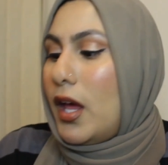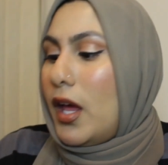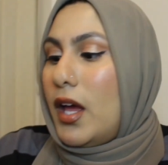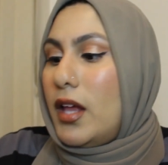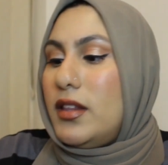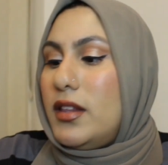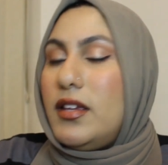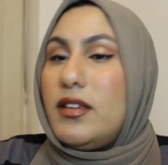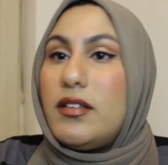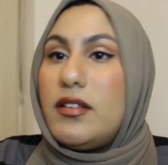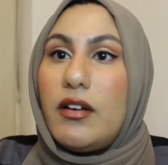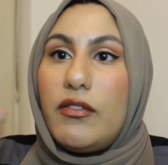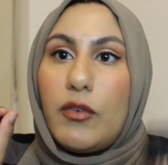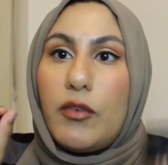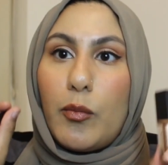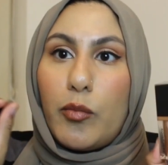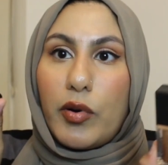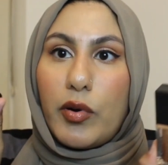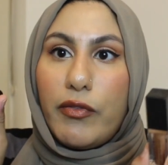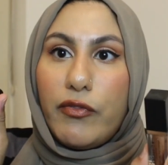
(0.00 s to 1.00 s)
These are
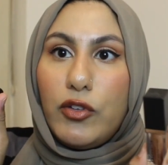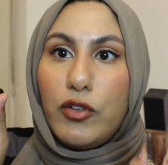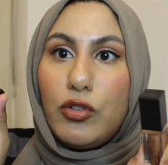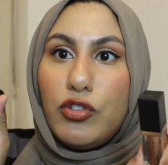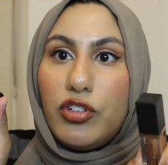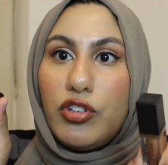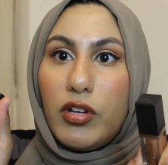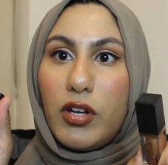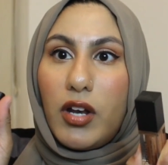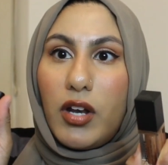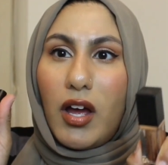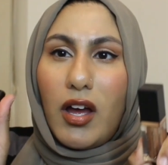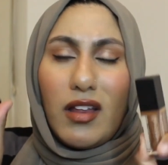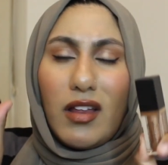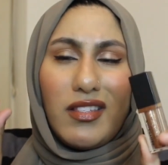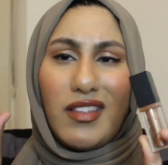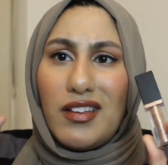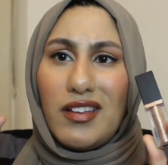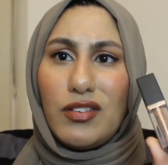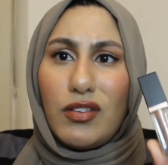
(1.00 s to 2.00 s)
from Profusion.
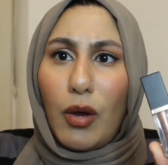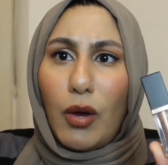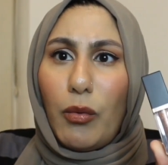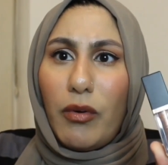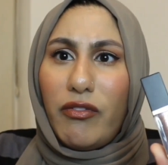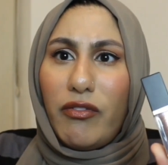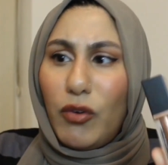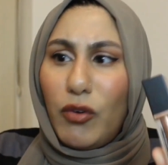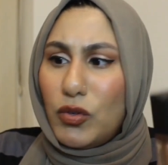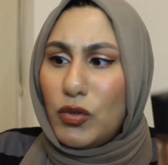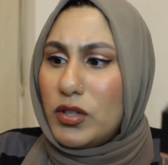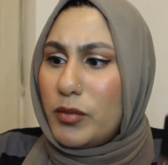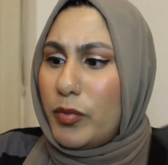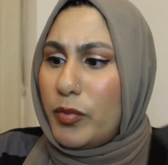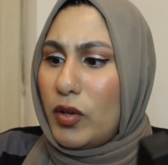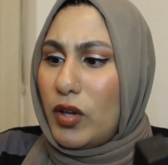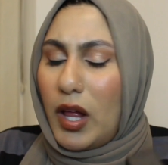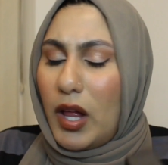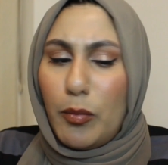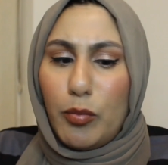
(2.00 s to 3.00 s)
They're so
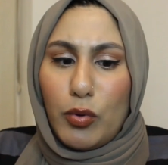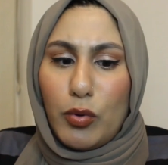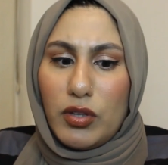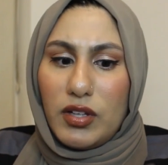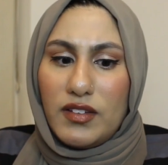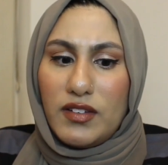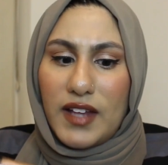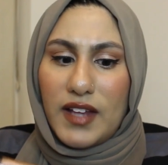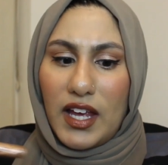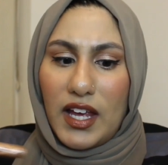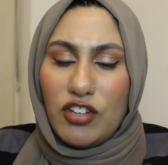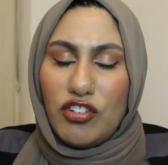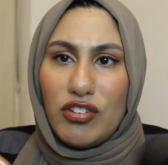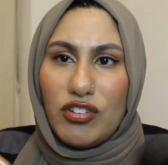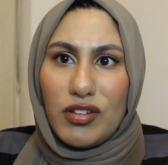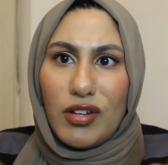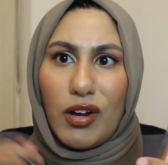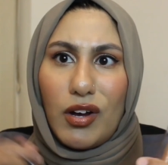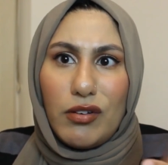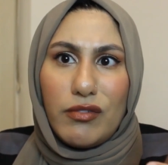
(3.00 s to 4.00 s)
affordable. I bought these ages
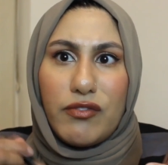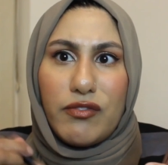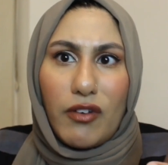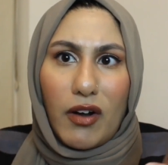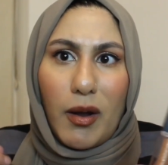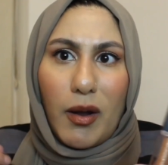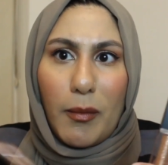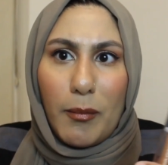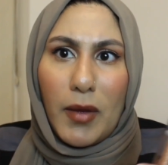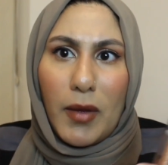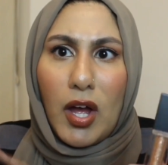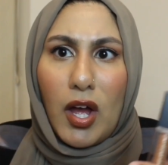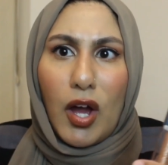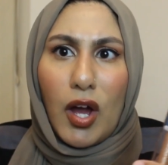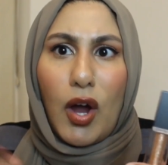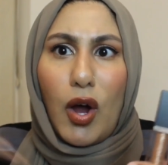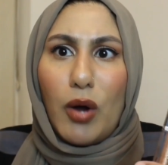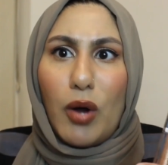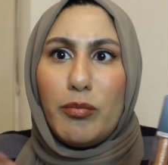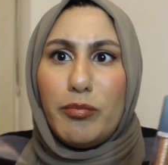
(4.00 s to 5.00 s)
ago from
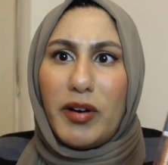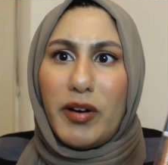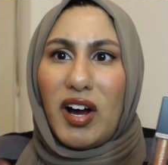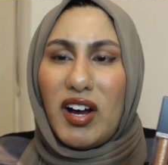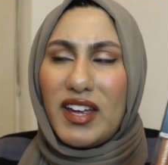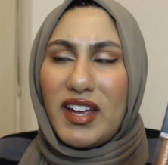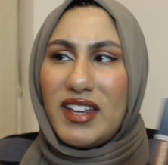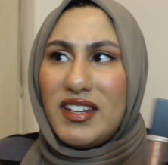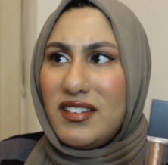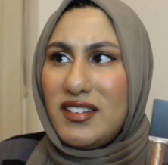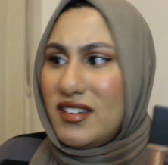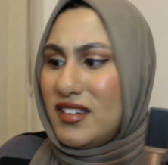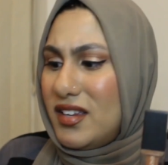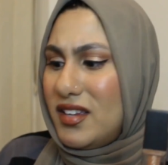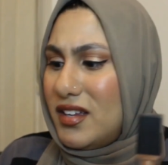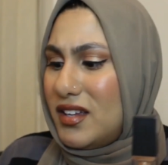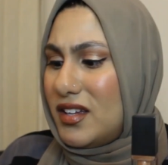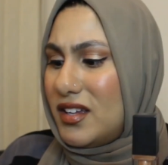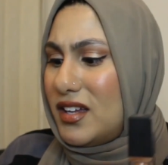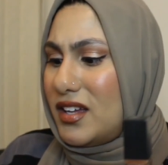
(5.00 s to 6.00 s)
Home Bargains.
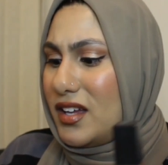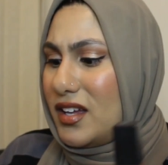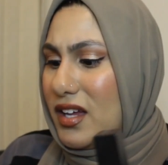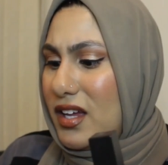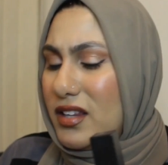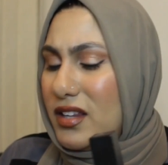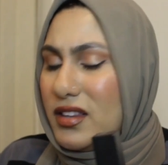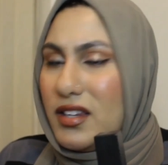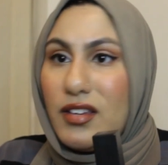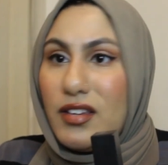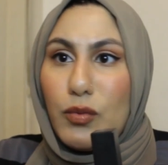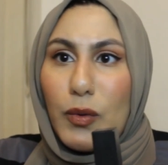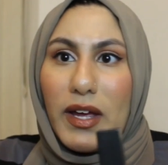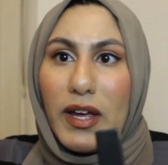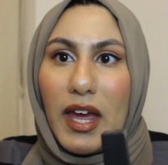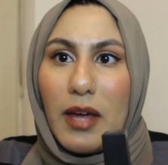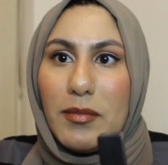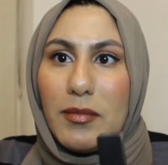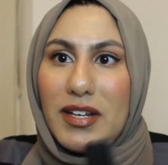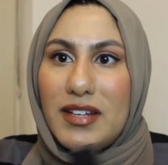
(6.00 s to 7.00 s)
And this one
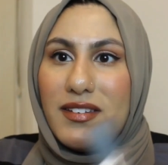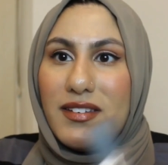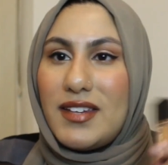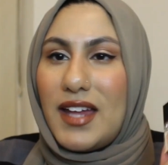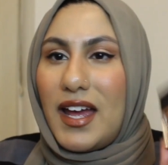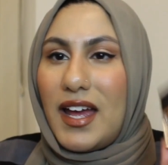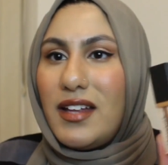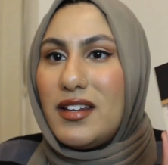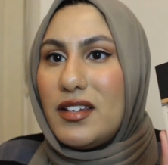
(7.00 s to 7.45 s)
came in a set.